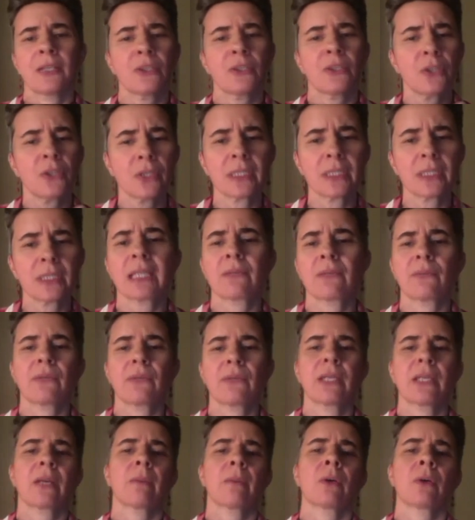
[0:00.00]
Just that
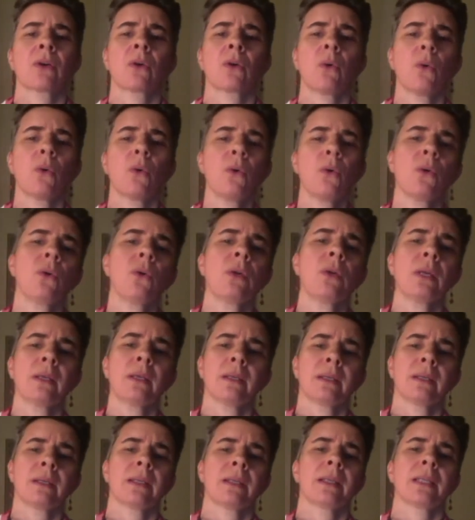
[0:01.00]
thing among all
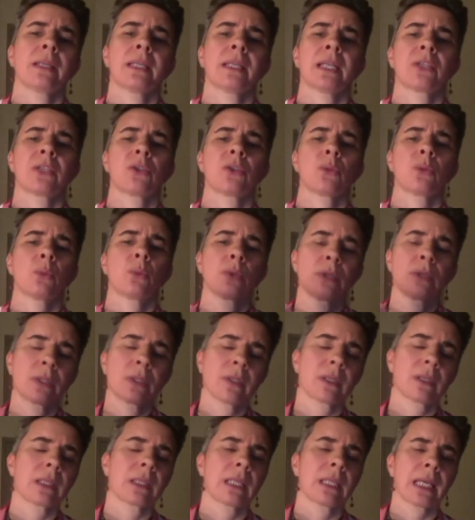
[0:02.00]
that you would
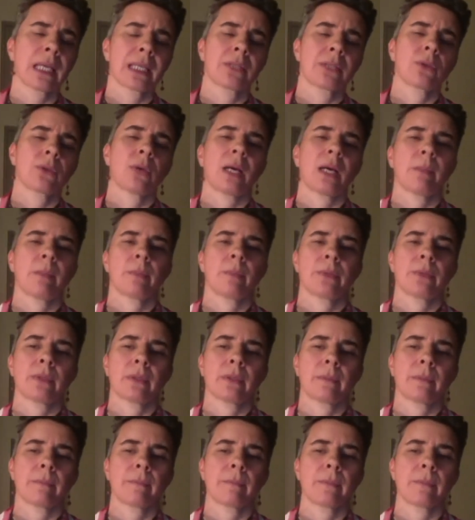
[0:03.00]
not like to
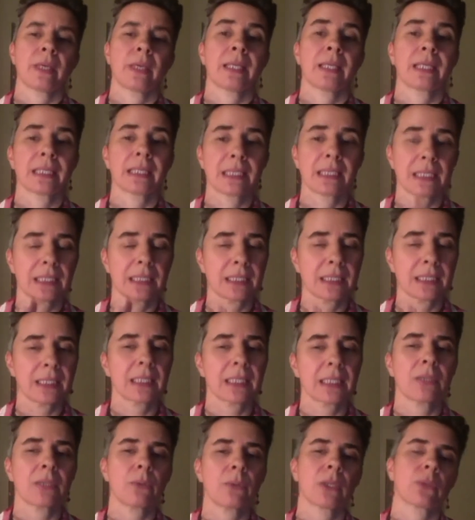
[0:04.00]
happen. And that is
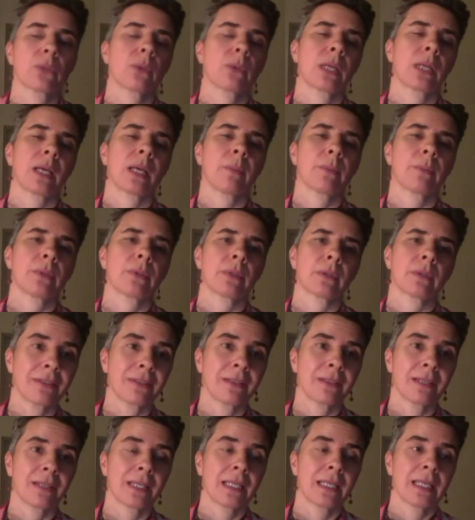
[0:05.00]
exactly what will happen.
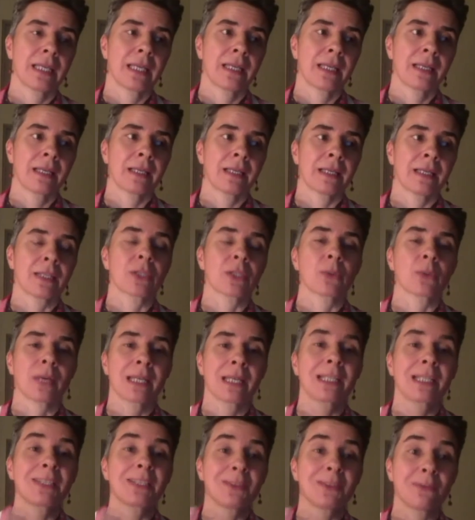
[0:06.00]
That's why
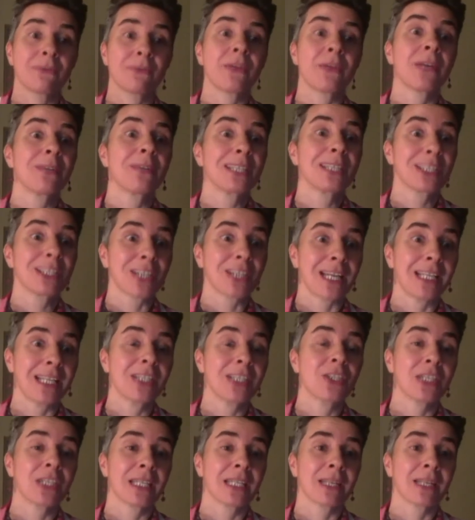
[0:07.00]
it's a very
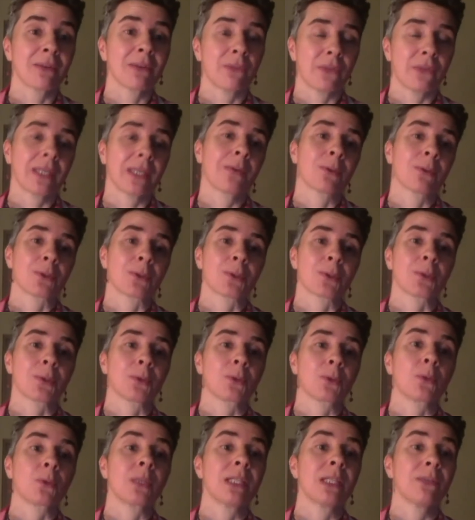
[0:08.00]
challenging thing also
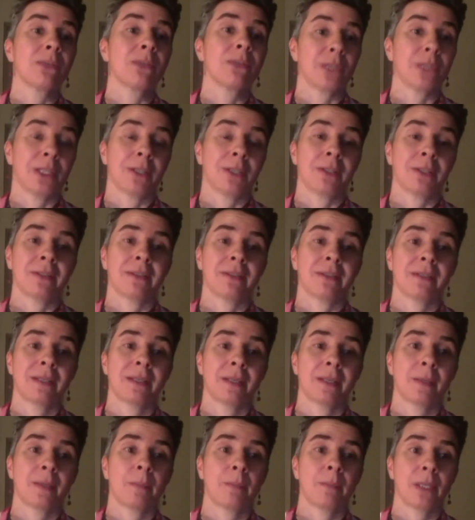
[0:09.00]
to live here
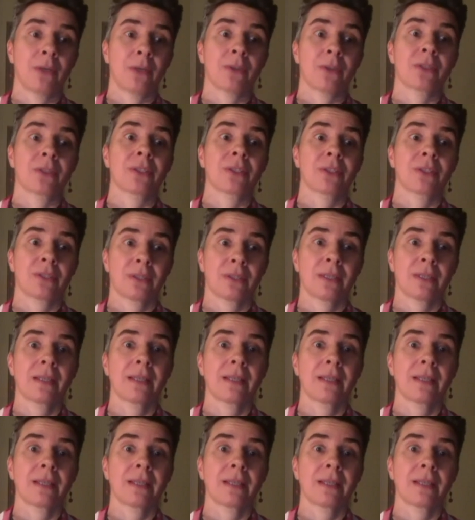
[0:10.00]
because